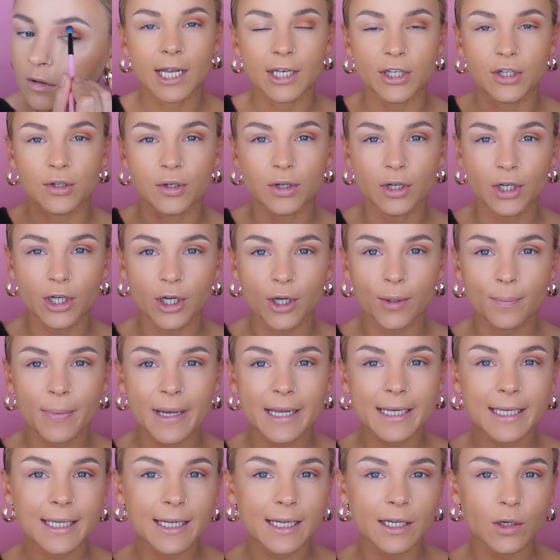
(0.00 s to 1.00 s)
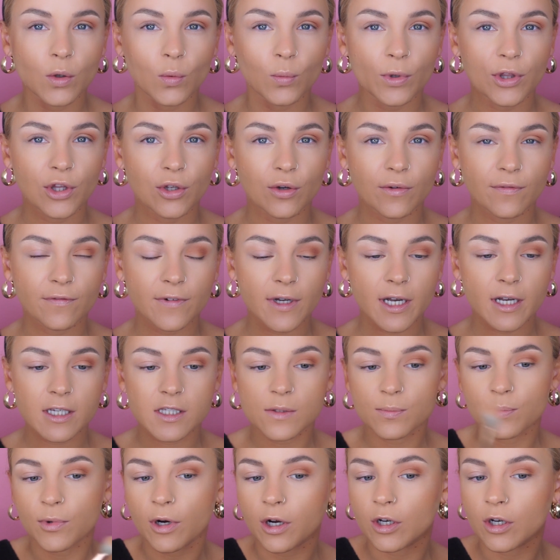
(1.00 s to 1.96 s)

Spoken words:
And you can go back in with your first